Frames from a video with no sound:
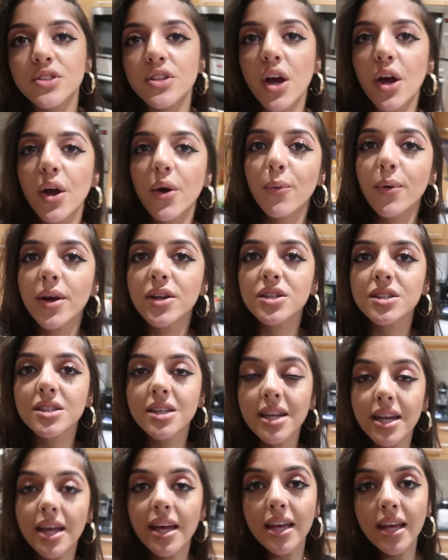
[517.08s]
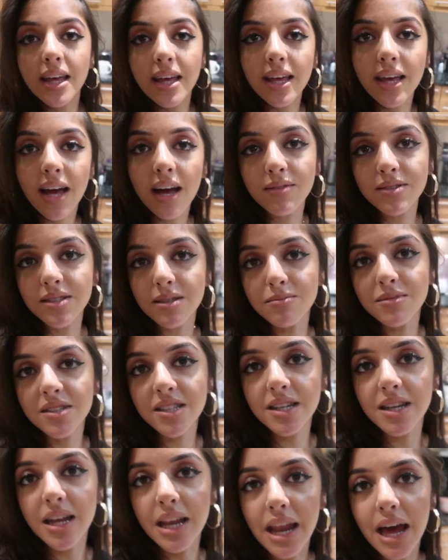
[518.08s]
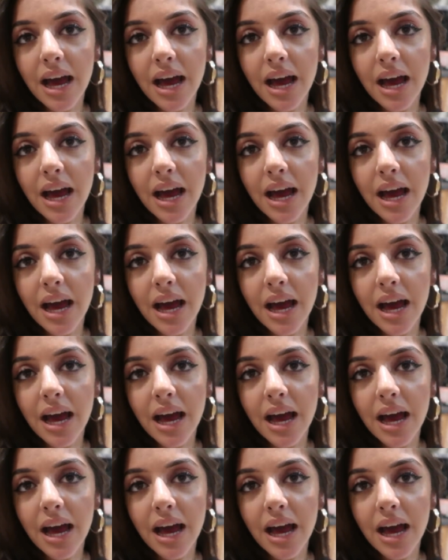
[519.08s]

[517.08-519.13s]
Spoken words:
So we're just gonna have some dinner